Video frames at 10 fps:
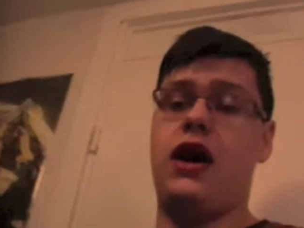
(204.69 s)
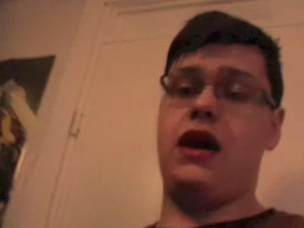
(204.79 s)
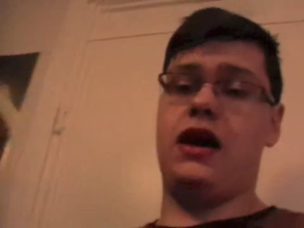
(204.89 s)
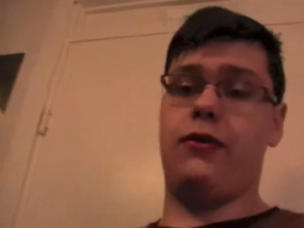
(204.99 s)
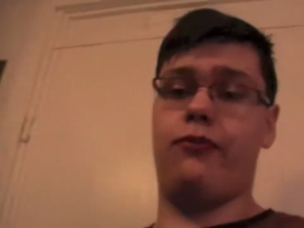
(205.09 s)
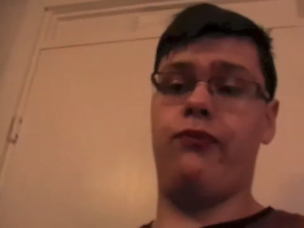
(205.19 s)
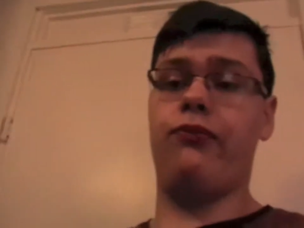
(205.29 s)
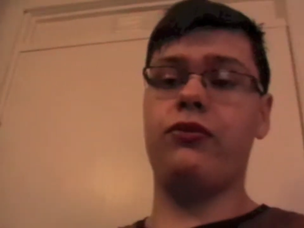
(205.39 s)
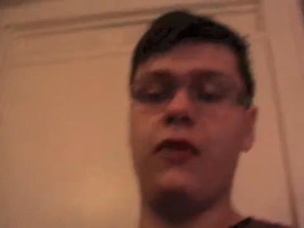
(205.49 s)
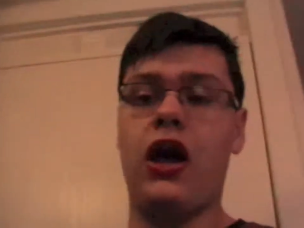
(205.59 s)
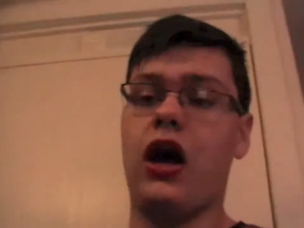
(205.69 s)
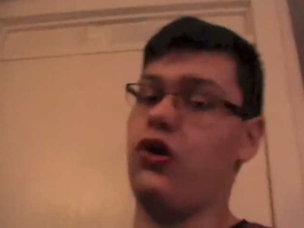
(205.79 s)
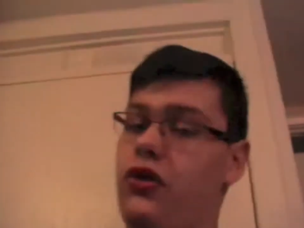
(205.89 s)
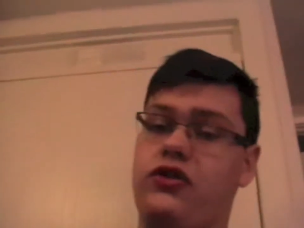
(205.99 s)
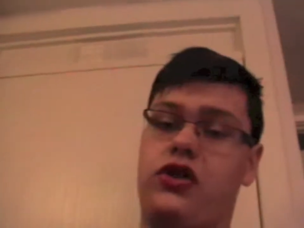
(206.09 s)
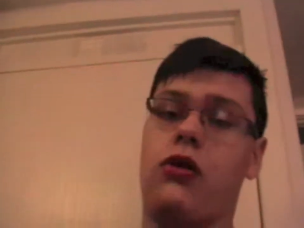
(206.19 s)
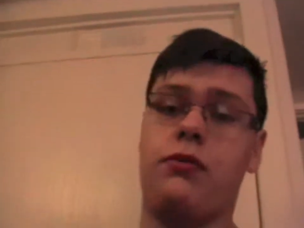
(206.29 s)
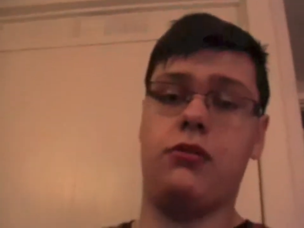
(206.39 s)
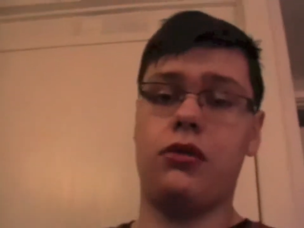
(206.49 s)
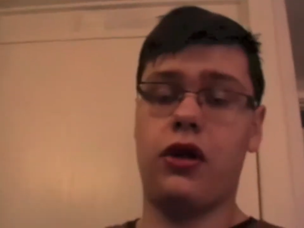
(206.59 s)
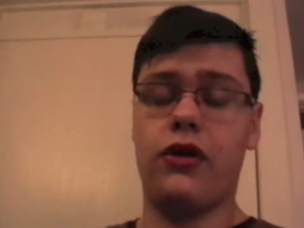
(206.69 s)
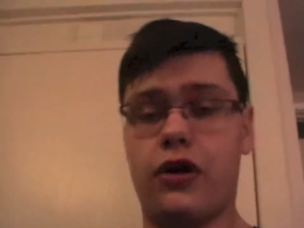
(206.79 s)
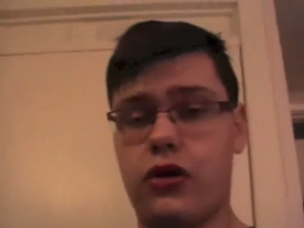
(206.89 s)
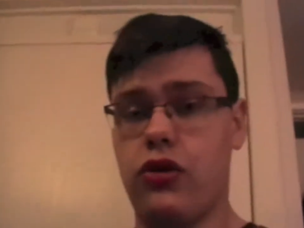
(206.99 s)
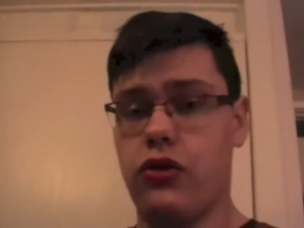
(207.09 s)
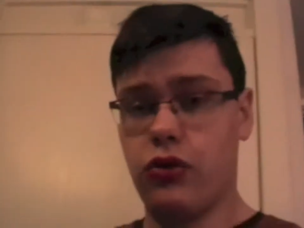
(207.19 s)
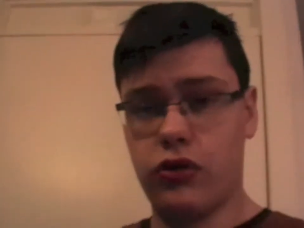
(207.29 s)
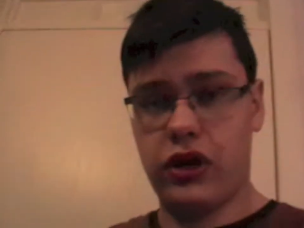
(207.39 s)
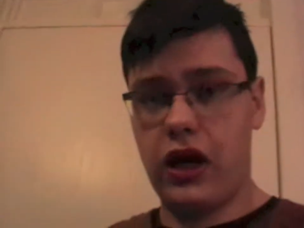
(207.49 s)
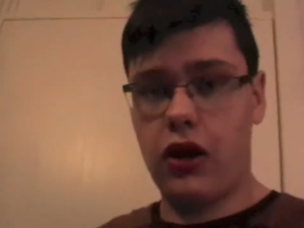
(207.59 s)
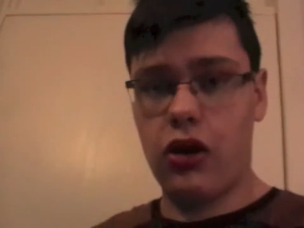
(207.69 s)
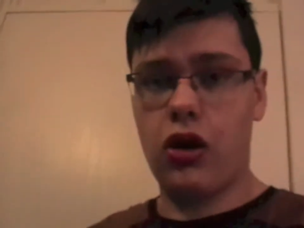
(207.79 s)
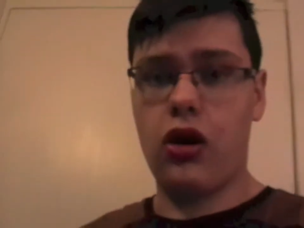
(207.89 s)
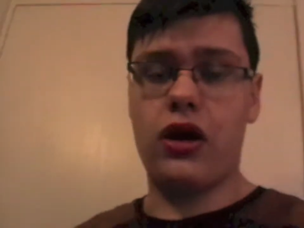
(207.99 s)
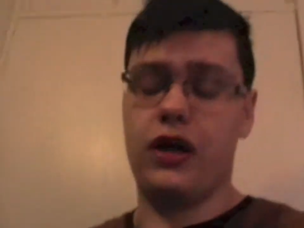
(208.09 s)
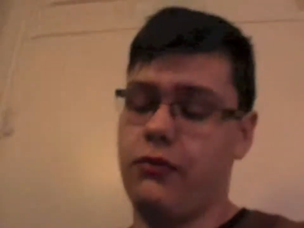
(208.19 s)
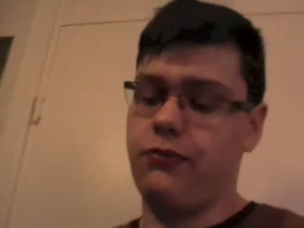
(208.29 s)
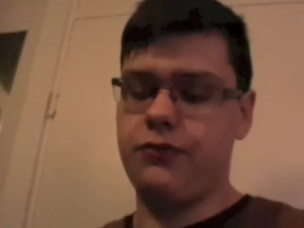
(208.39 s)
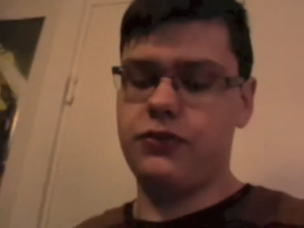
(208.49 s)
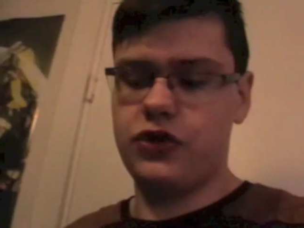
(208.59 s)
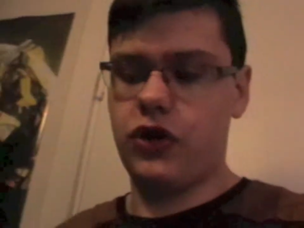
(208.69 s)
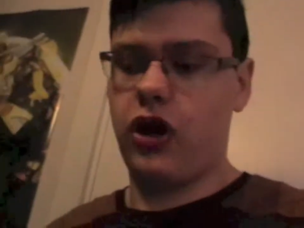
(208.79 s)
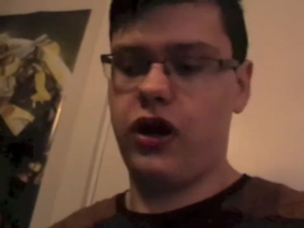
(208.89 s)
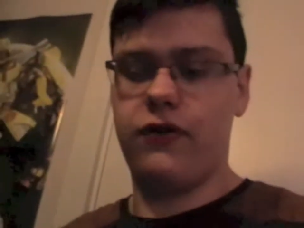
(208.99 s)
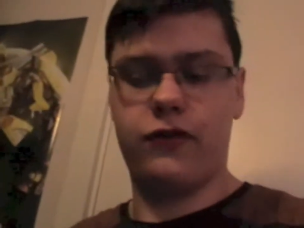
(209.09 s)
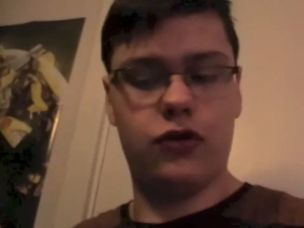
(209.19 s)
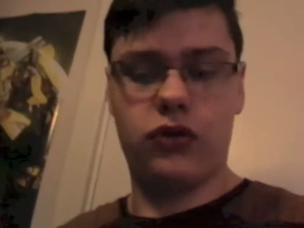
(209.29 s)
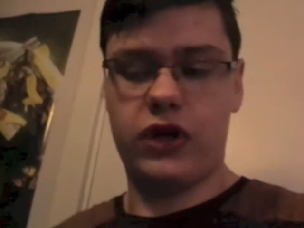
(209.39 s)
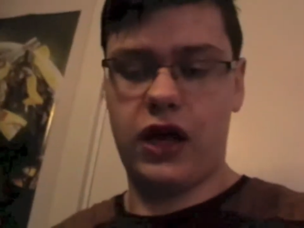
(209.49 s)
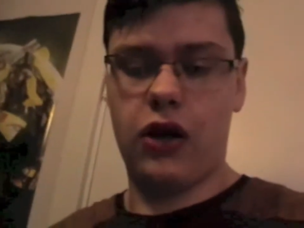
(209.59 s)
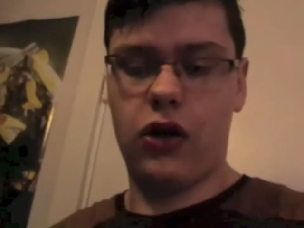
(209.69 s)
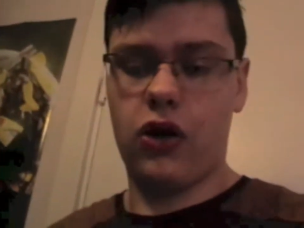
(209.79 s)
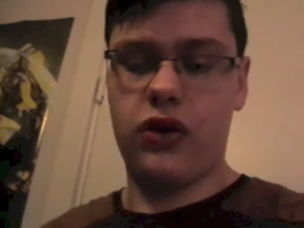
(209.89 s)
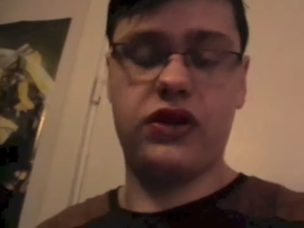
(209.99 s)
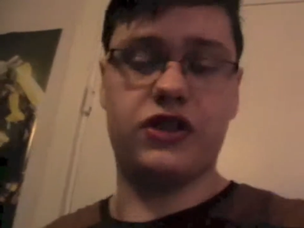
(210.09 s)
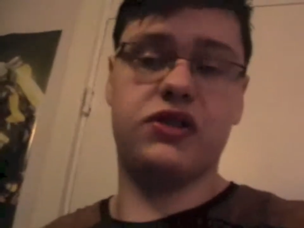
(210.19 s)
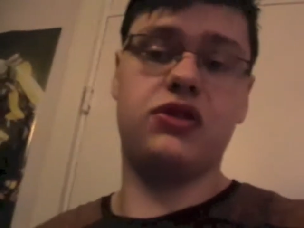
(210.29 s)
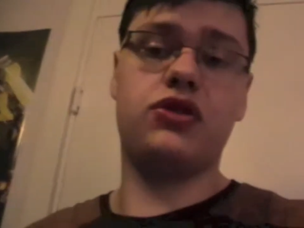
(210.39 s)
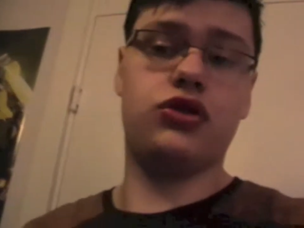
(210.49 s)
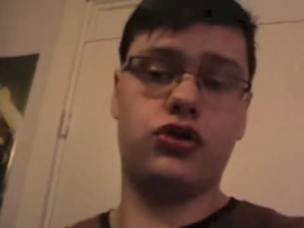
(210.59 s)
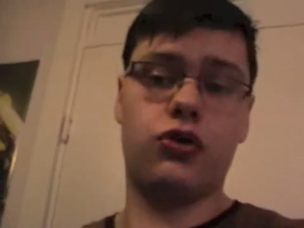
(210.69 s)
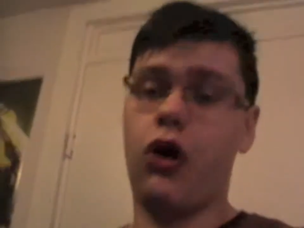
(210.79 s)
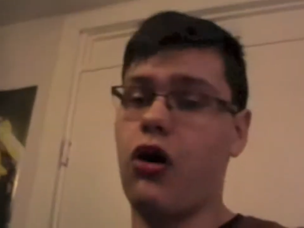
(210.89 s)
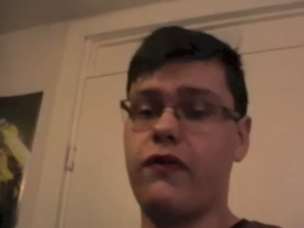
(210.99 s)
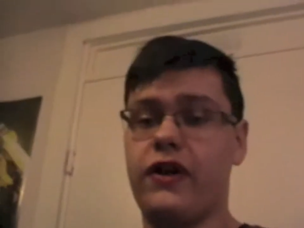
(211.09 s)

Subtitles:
I know there's a lot of people out there who don't get a lot, and I'm sorry if you don't get a lot. This isn't to show off.